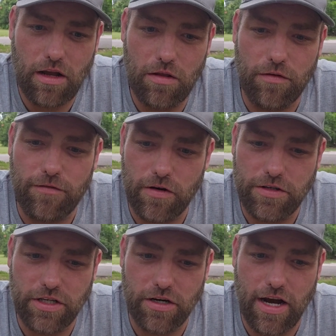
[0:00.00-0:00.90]
the
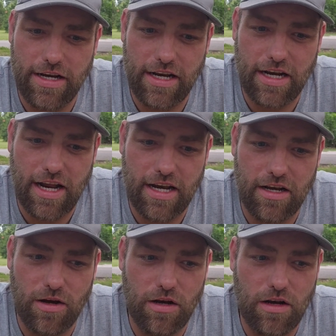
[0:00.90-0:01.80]
first year I did it, I
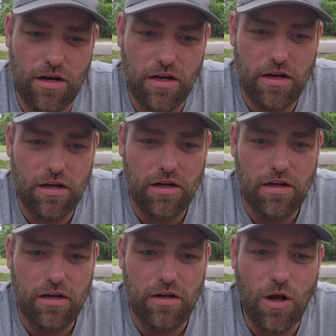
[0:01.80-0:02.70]
didn't
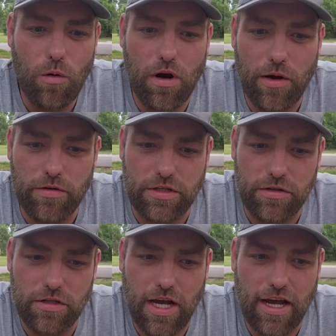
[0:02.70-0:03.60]
know what I was
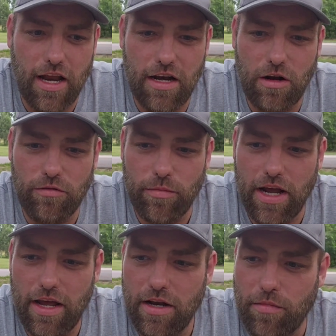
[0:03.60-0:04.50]
doing. I got in over my
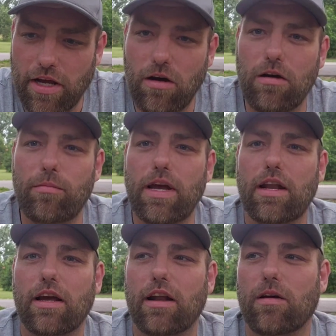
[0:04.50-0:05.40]
head, and I'm like, oh
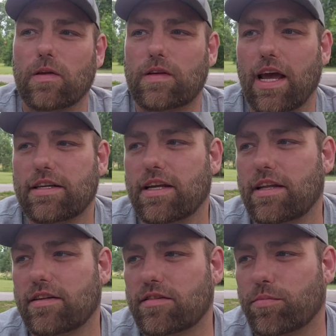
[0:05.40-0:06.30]
man, I got all this tax debt.
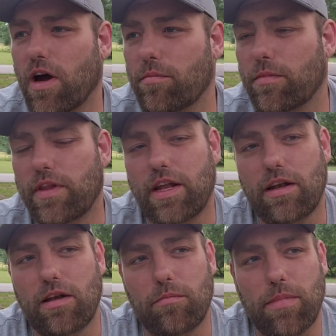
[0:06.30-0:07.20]
This is a problem. And
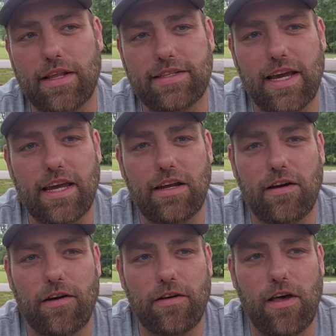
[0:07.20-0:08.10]
then by the second
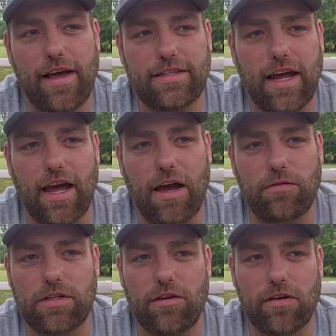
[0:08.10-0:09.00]
year, I realized I
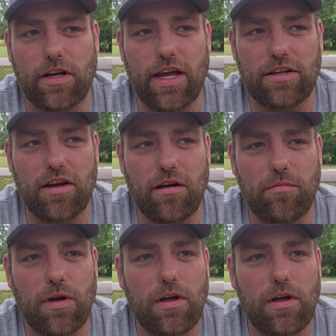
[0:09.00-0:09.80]
was never going to catch up.